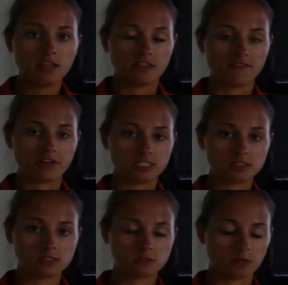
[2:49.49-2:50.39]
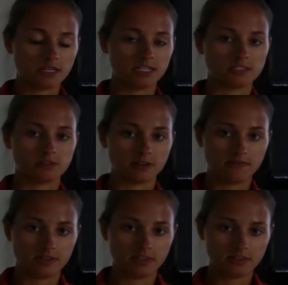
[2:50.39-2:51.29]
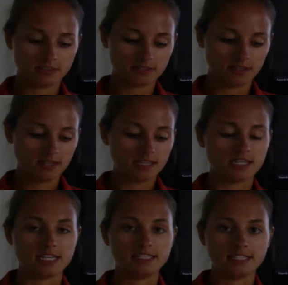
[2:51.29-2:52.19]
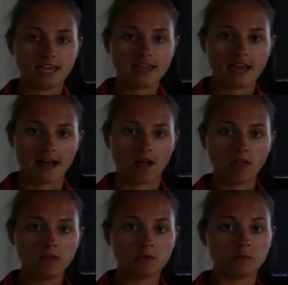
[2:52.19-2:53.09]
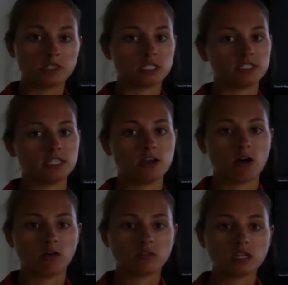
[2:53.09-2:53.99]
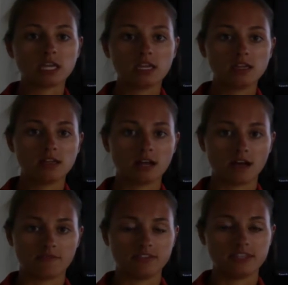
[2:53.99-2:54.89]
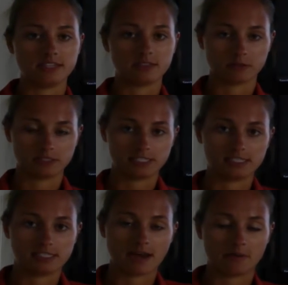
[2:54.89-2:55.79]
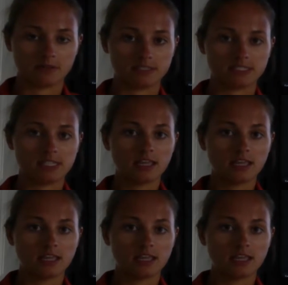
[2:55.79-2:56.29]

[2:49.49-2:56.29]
The first one is Griffith's ETAL, which is the only of the sources that was